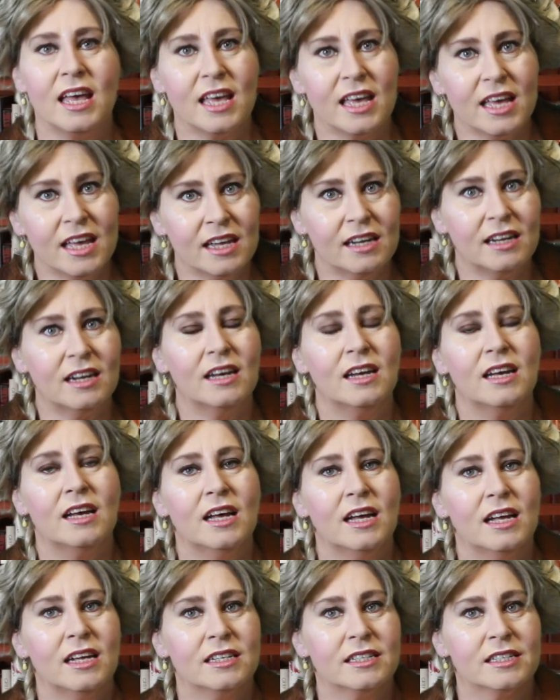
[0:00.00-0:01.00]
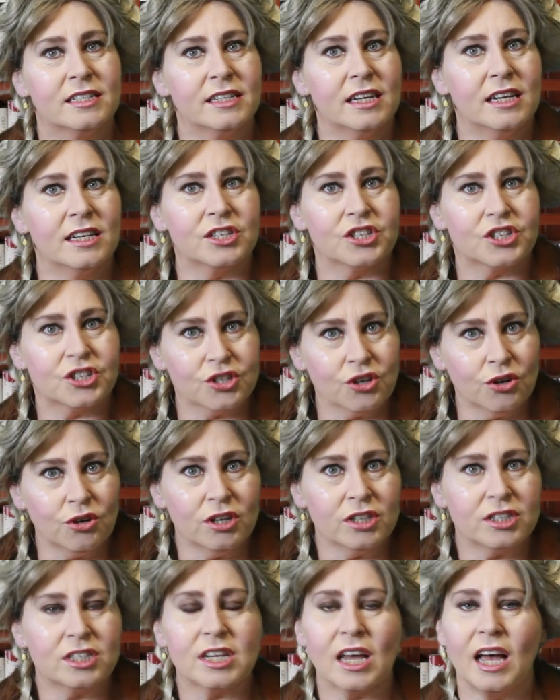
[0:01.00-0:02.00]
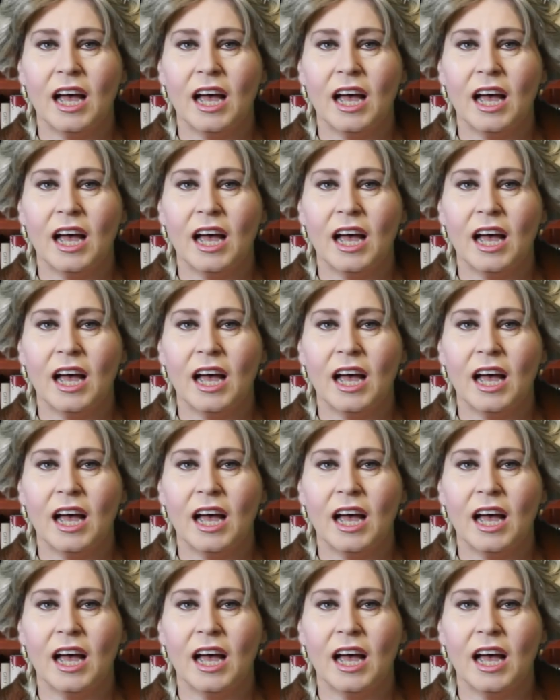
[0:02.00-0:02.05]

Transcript: in the thought